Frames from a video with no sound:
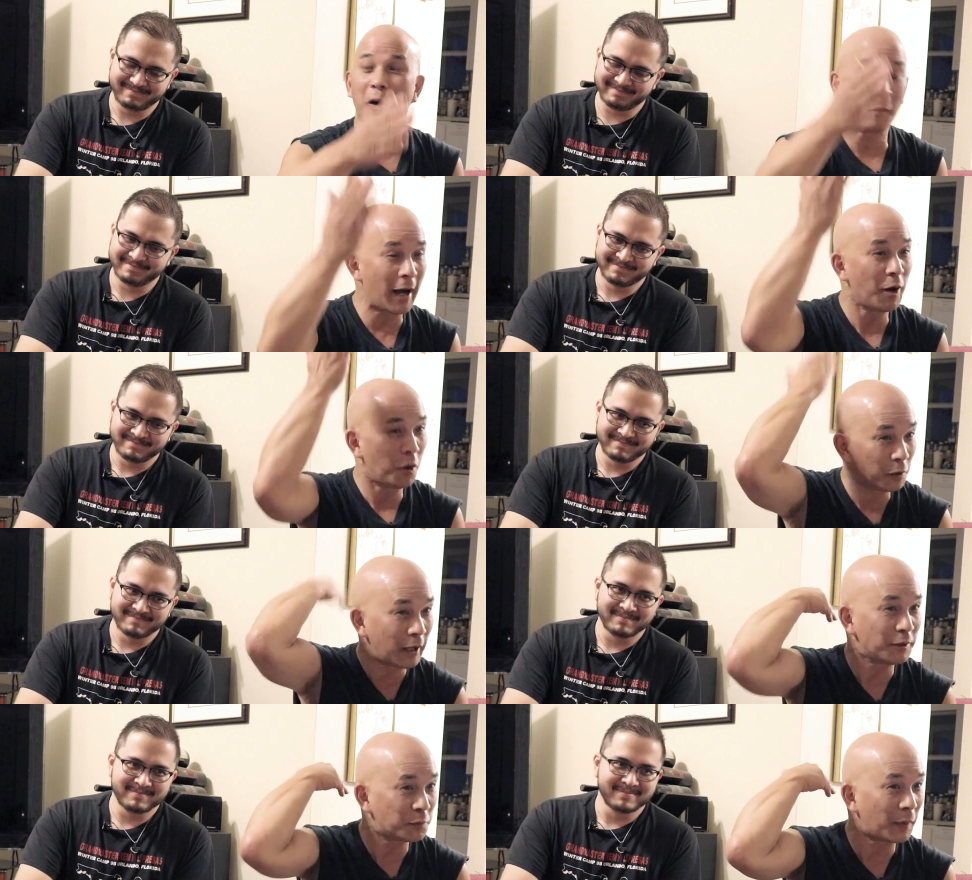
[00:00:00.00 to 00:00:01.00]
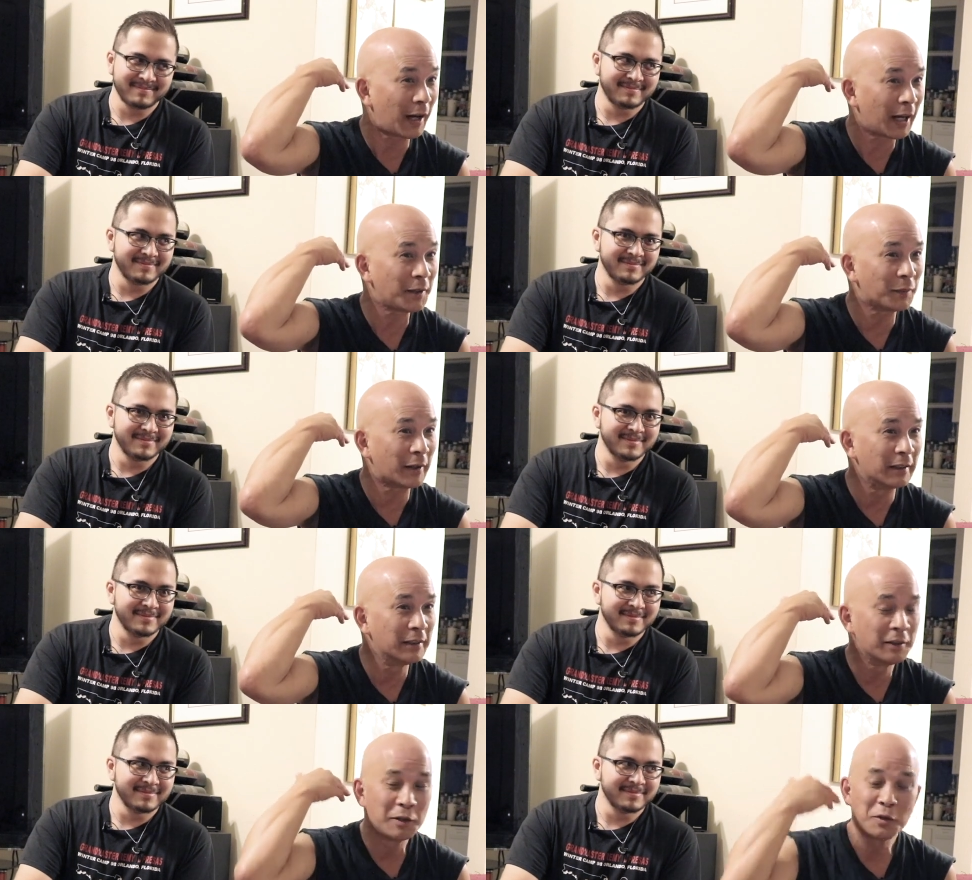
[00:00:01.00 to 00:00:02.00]
Speaker 1: My whole life's behind me.
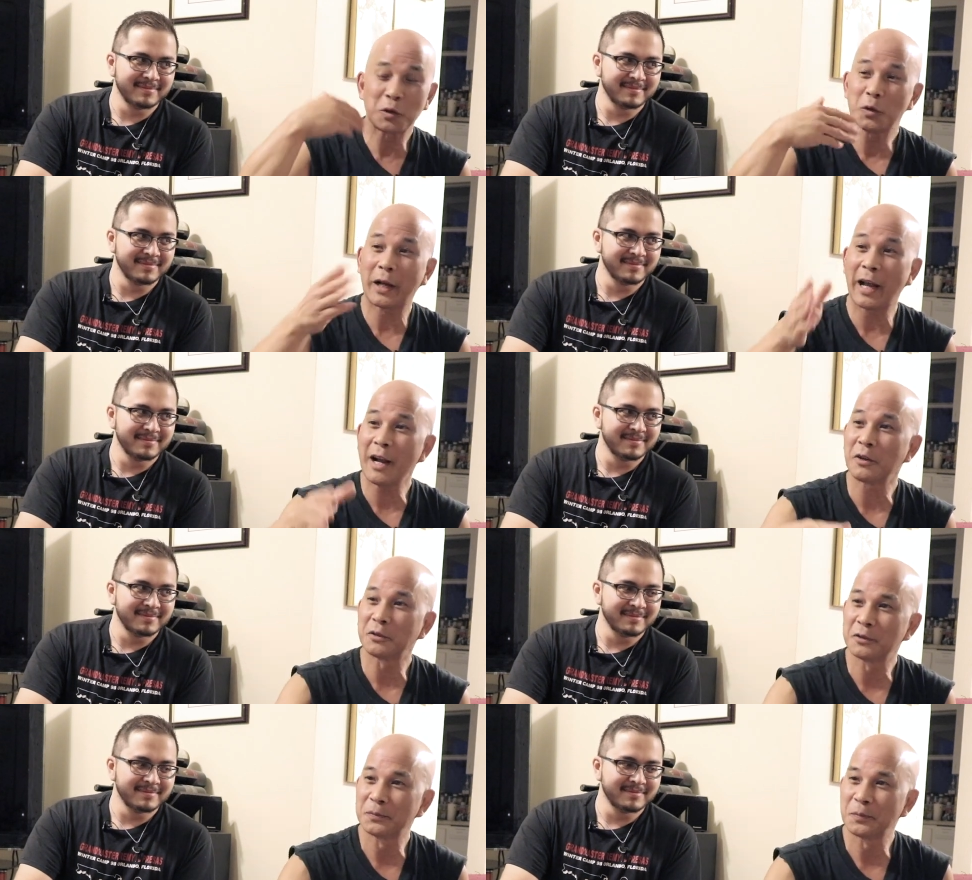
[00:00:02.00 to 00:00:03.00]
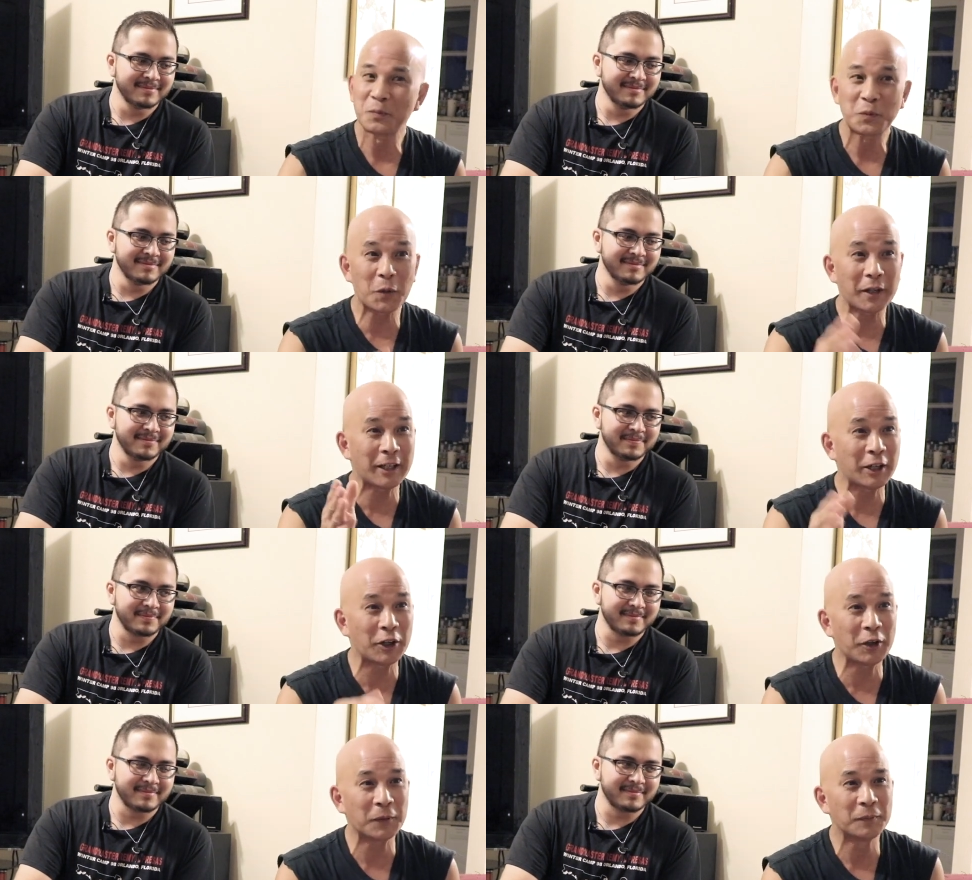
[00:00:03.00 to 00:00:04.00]
So who cares? What are they gonna
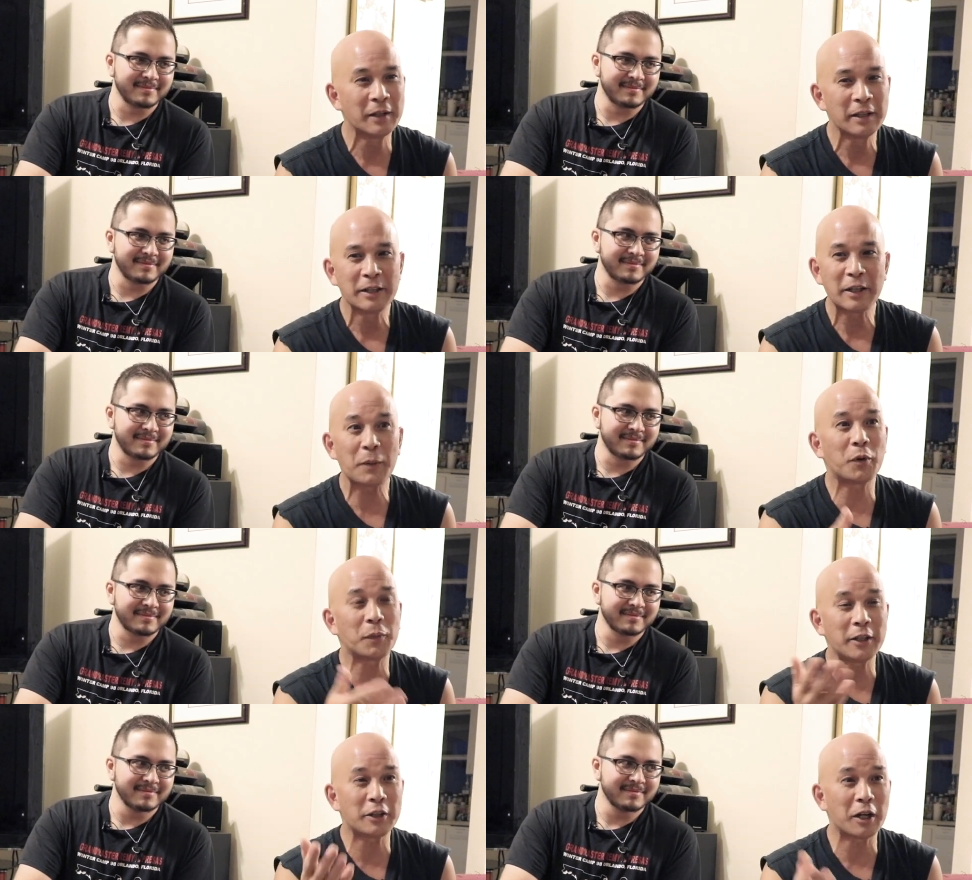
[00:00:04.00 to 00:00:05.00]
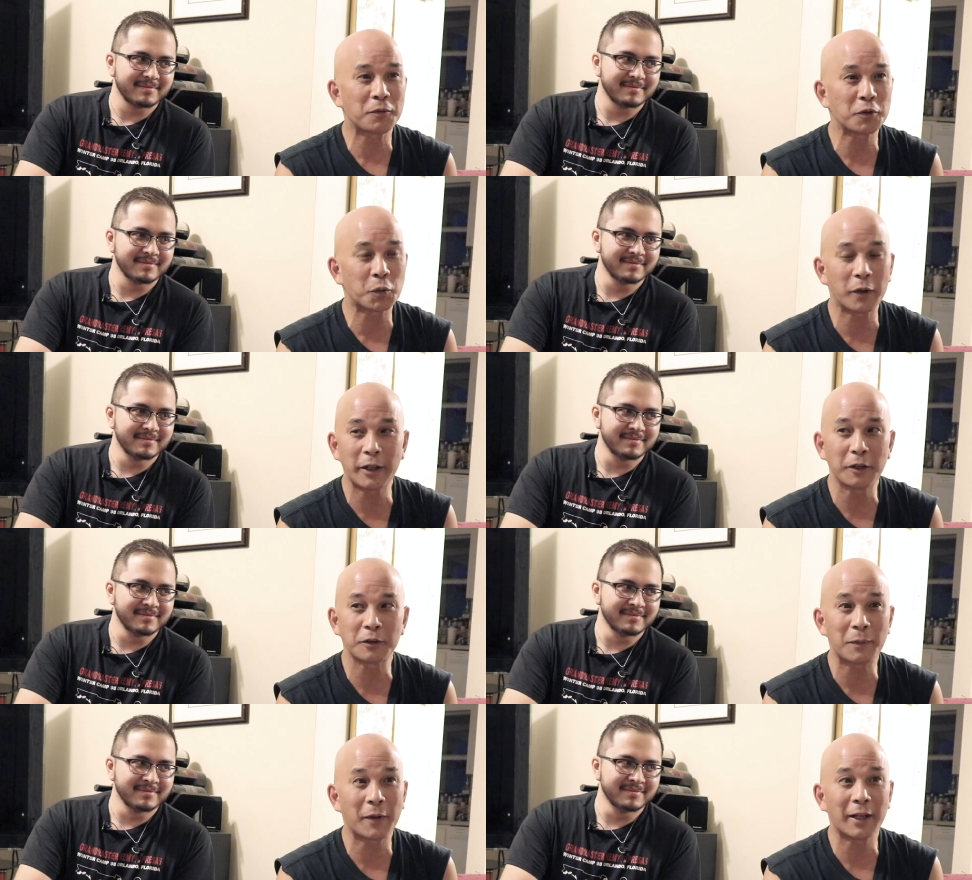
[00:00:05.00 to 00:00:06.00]
do? They put me in jail for 20
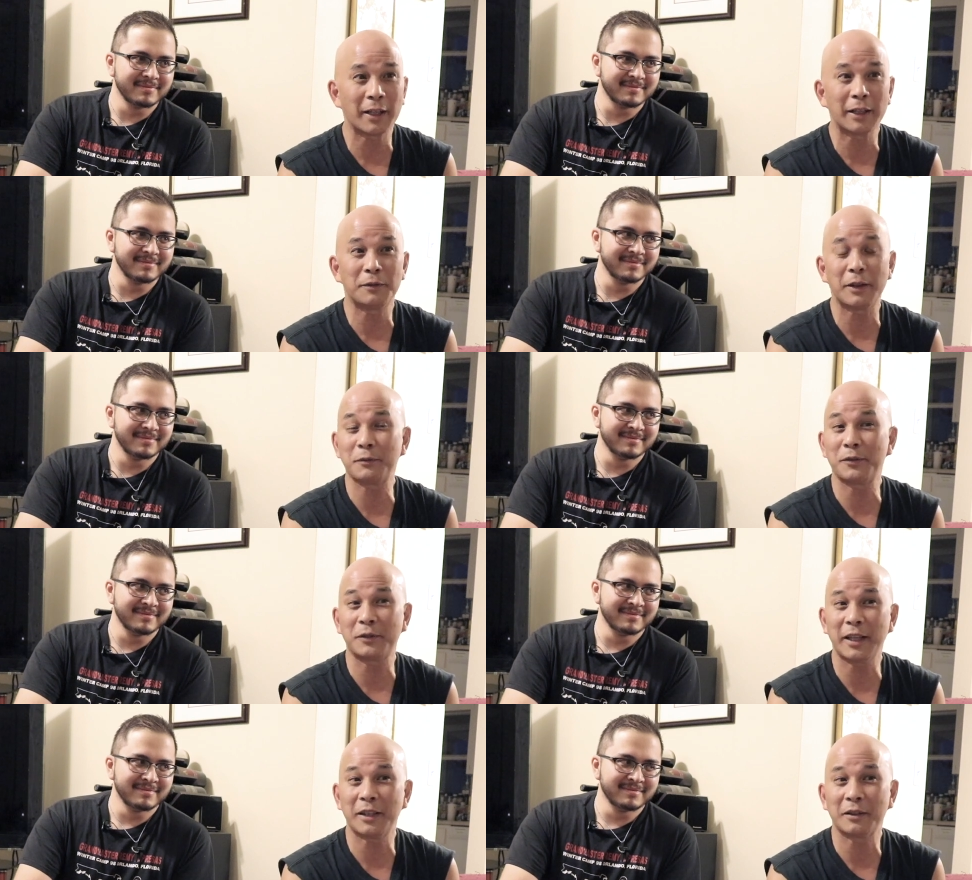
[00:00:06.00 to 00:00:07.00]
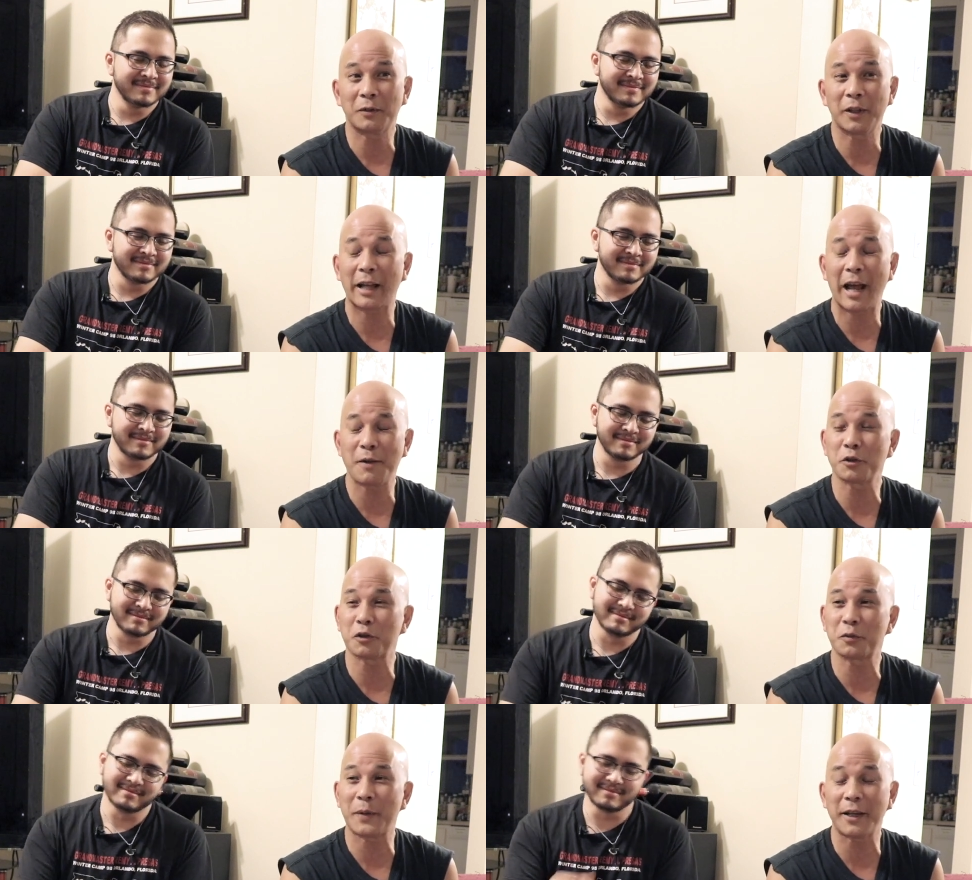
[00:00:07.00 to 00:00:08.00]
years. I might not live at 15, right? The average
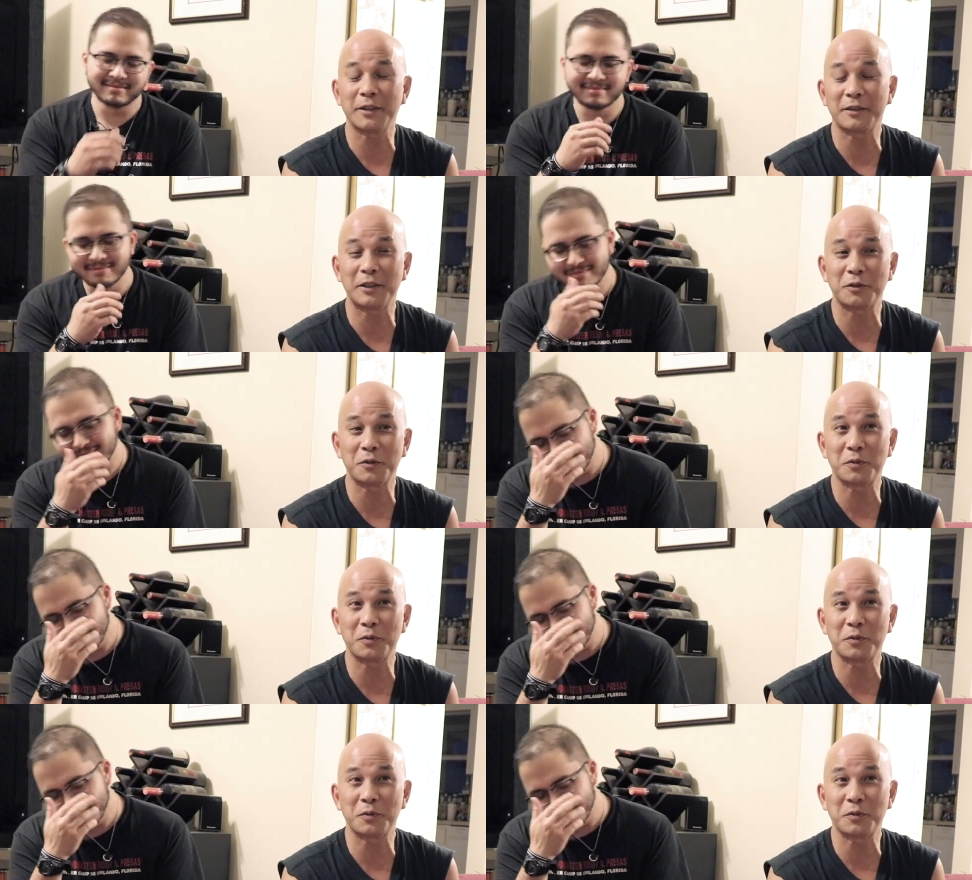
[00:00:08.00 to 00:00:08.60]
expectancy is